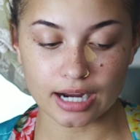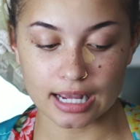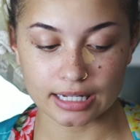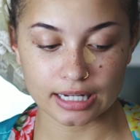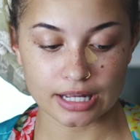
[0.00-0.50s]

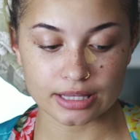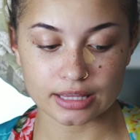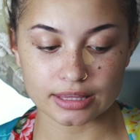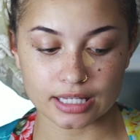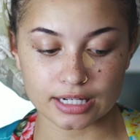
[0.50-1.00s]
I hear
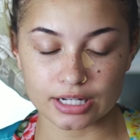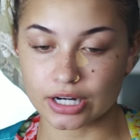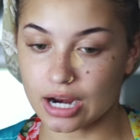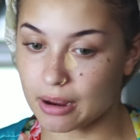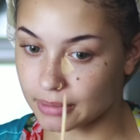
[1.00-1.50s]
the
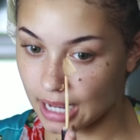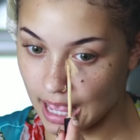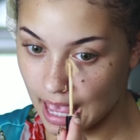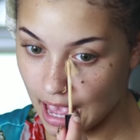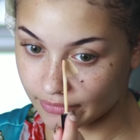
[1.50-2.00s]
thunder. I'm
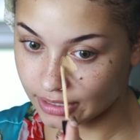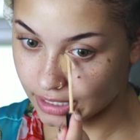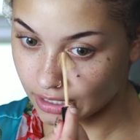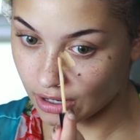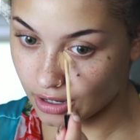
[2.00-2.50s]
not having
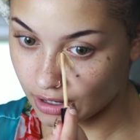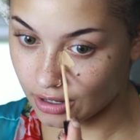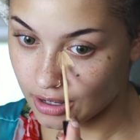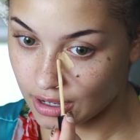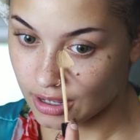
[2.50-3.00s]
it, y'all.